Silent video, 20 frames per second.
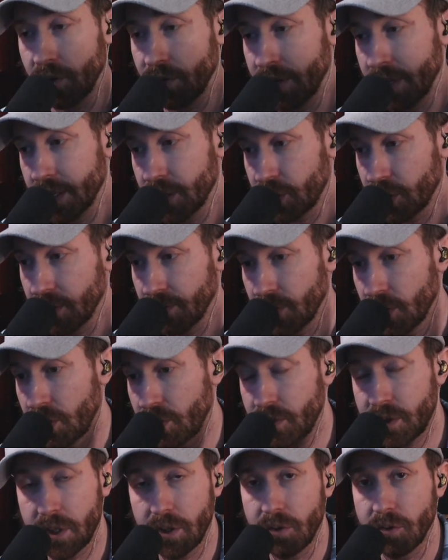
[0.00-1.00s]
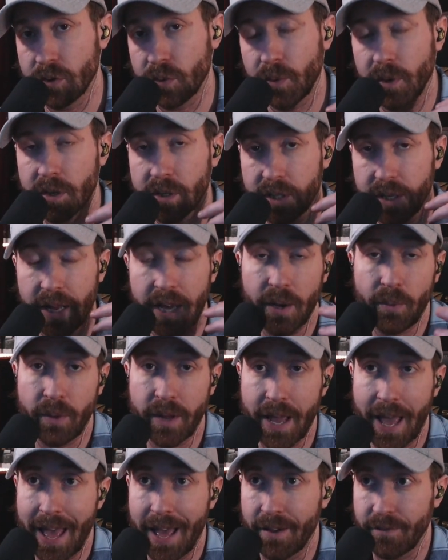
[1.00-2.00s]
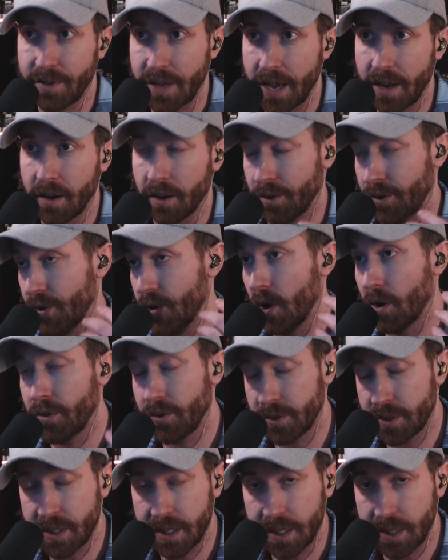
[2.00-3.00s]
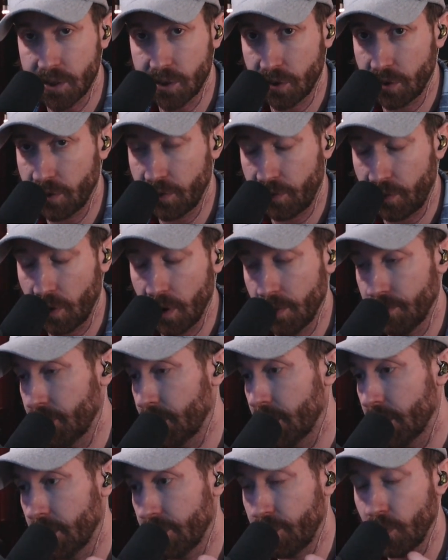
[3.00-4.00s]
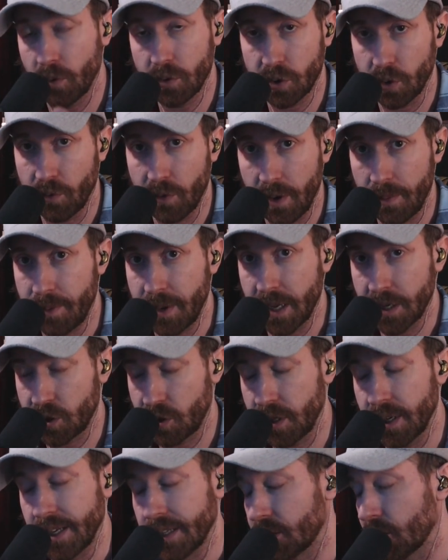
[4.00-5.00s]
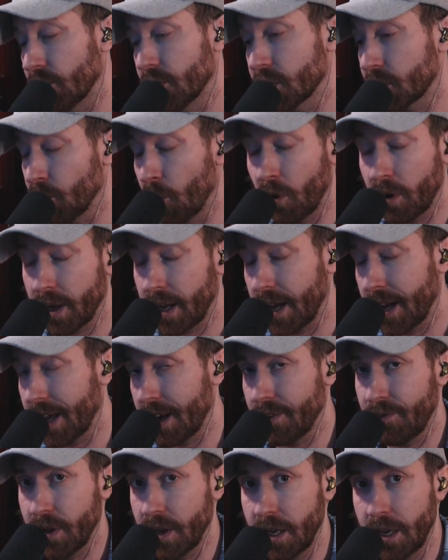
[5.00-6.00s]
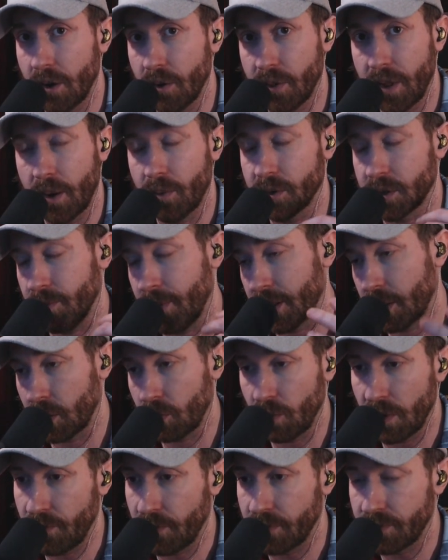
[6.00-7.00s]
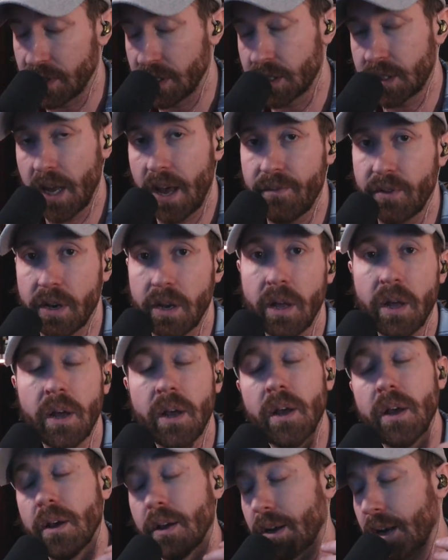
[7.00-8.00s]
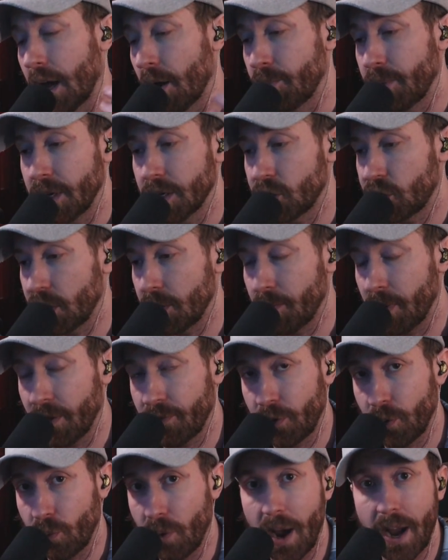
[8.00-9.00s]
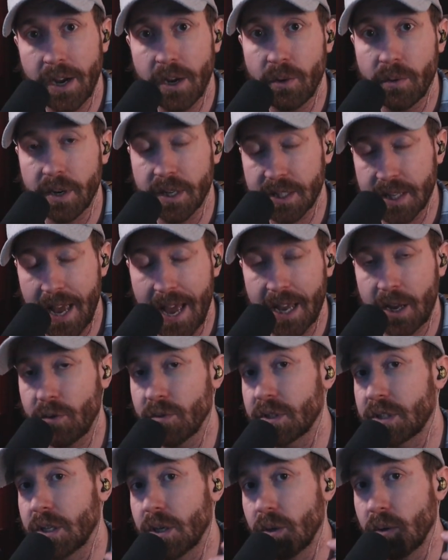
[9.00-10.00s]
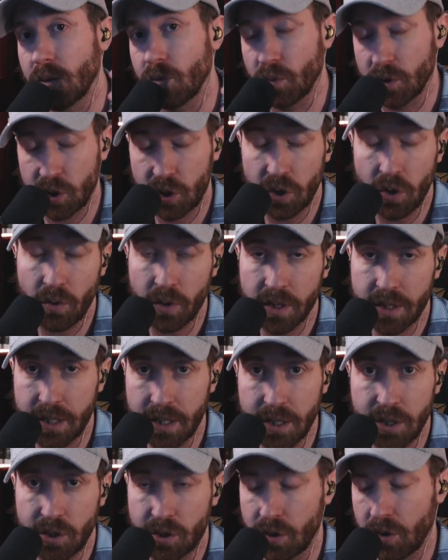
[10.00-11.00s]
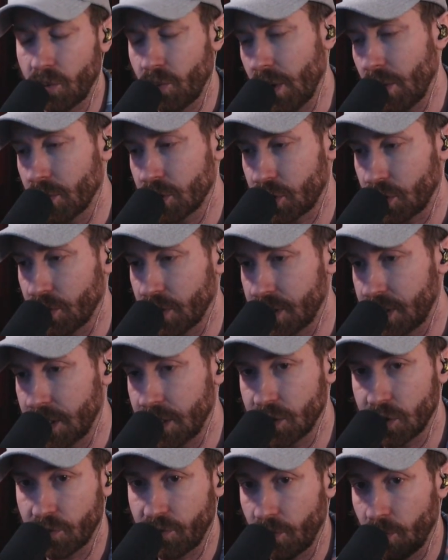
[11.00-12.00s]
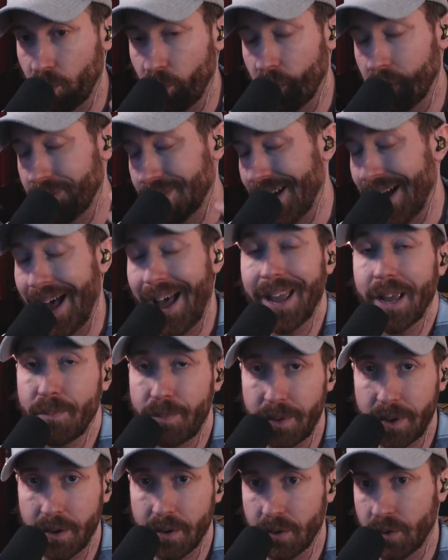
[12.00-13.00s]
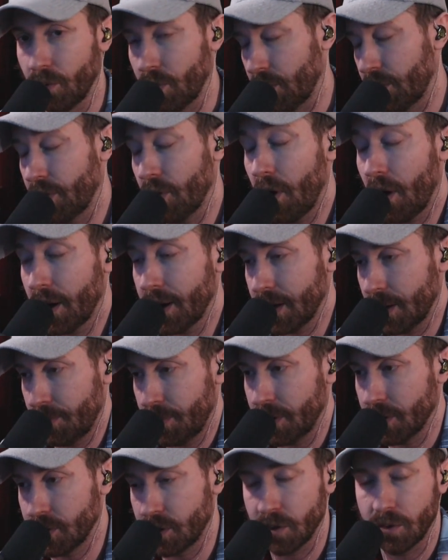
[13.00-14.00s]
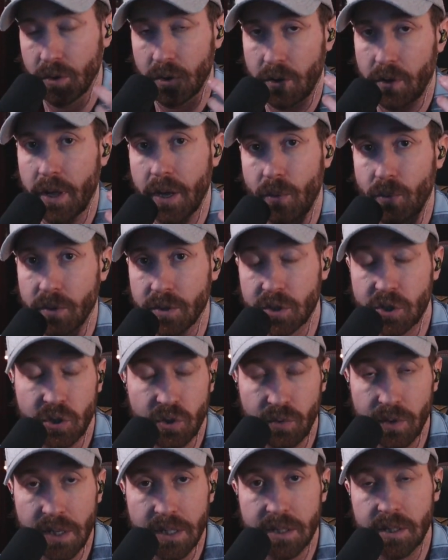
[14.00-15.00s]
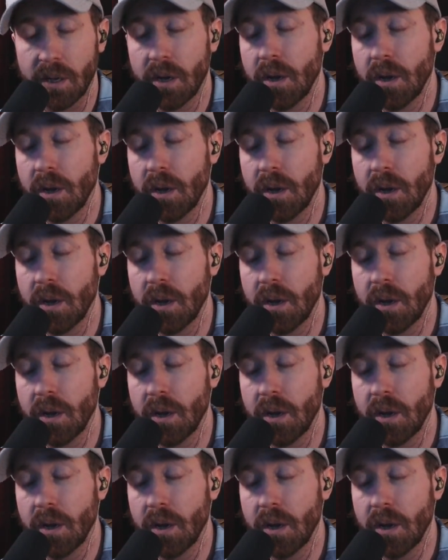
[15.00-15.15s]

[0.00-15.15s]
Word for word: edition of the Newsy News, where today we have yet another teaser from the folks over at B S G. So this morning I had a video that was about three fifty-seven and how B S G buffed the Rhino and its accuracy, and was shown a teaser. We were shown a teaser from what I appeared or thought it appeared to look like was Streets.